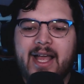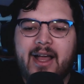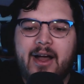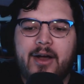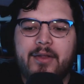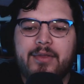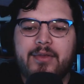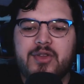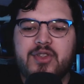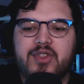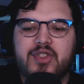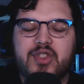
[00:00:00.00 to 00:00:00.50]
by
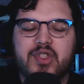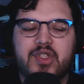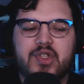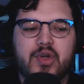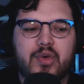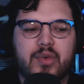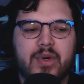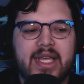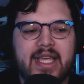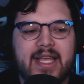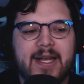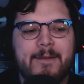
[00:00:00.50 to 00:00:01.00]
on the
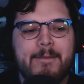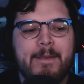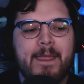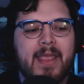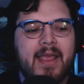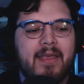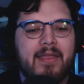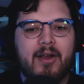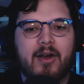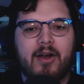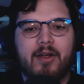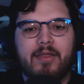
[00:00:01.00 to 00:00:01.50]
street.
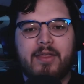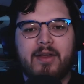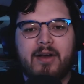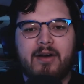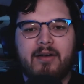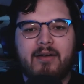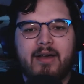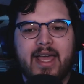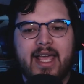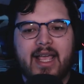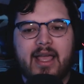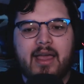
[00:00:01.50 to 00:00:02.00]
Their
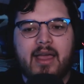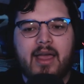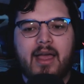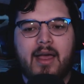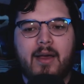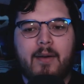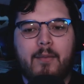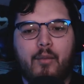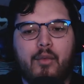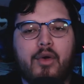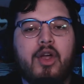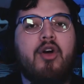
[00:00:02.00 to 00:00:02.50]
their like
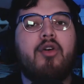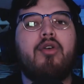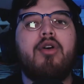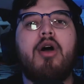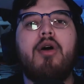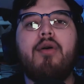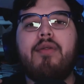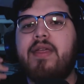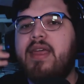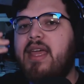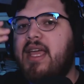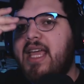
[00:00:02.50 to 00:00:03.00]

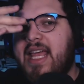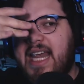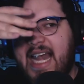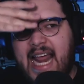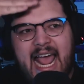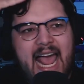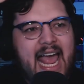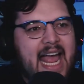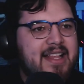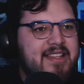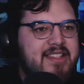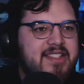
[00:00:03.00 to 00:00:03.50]
clothing
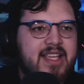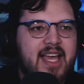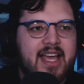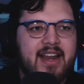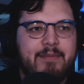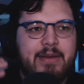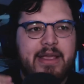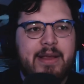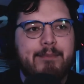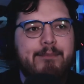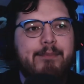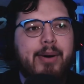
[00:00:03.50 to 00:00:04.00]
and hats
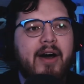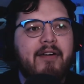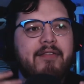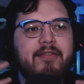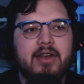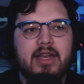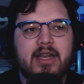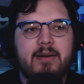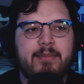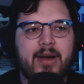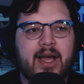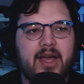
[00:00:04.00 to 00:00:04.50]
kind of being
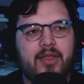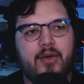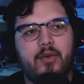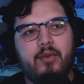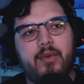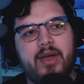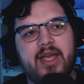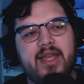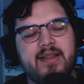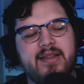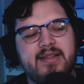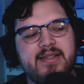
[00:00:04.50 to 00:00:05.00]
buffeted by the
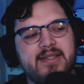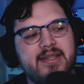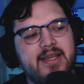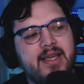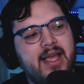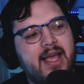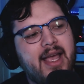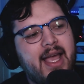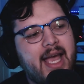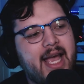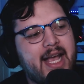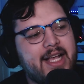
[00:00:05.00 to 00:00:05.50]
wind
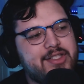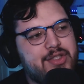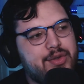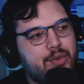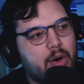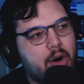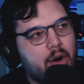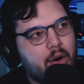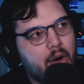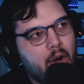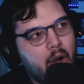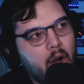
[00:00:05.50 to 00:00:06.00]
as
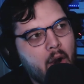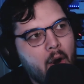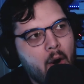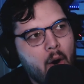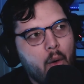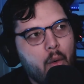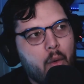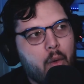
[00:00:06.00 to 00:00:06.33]
you all